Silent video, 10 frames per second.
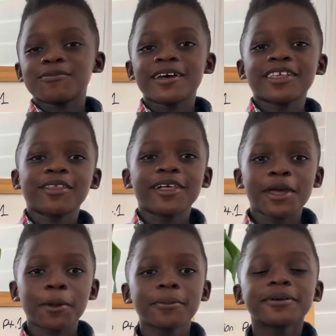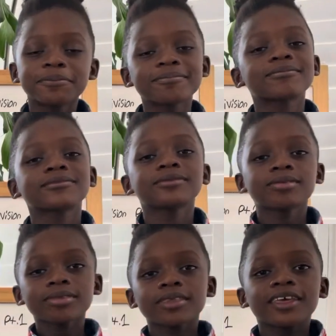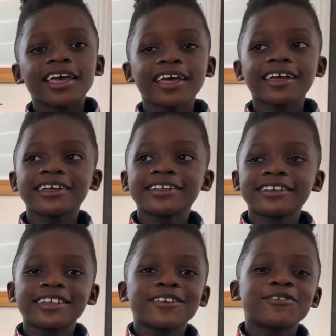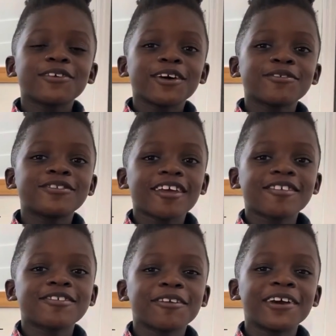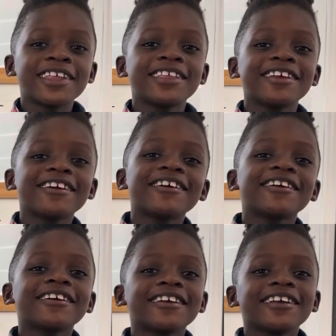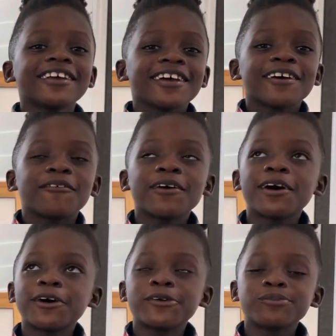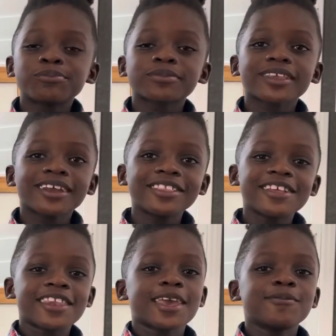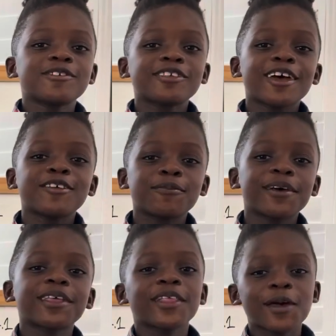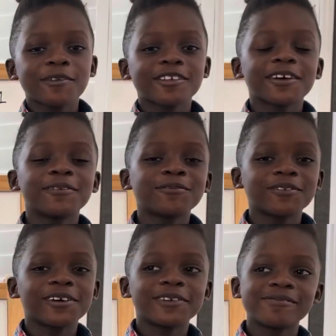Math Lab. And if you have just joined here, well, the name Josiah's Math Lab has come from